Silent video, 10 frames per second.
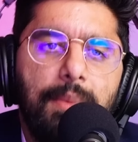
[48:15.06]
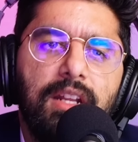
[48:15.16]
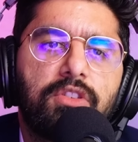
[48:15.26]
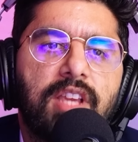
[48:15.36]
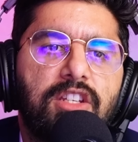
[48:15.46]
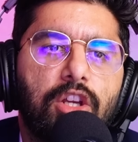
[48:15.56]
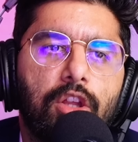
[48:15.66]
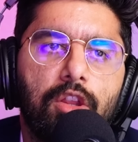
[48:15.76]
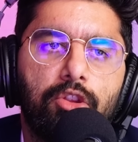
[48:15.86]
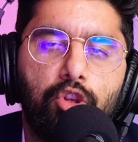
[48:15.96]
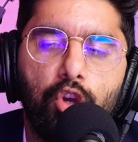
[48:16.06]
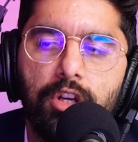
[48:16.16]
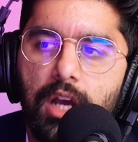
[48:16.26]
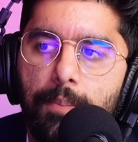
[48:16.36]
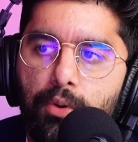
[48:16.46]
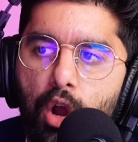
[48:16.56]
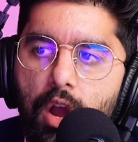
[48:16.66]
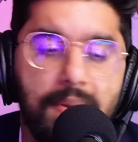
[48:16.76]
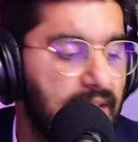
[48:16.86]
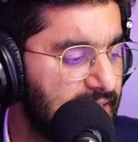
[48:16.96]
mean, it was such a good approach.
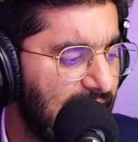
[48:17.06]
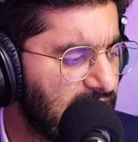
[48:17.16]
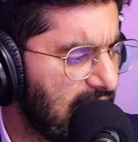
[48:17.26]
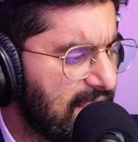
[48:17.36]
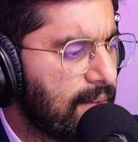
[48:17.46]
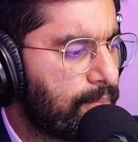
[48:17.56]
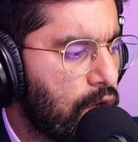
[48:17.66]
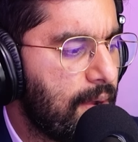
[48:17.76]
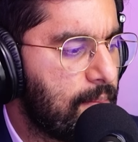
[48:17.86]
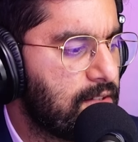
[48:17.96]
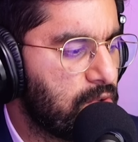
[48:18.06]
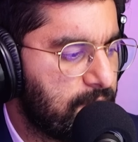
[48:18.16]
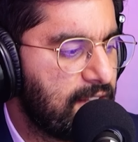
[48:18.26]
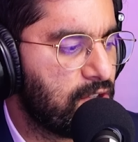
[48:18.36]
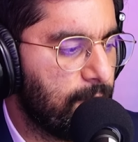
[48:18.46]
I mean, it's actually, I think Brokeback Mountain was based on a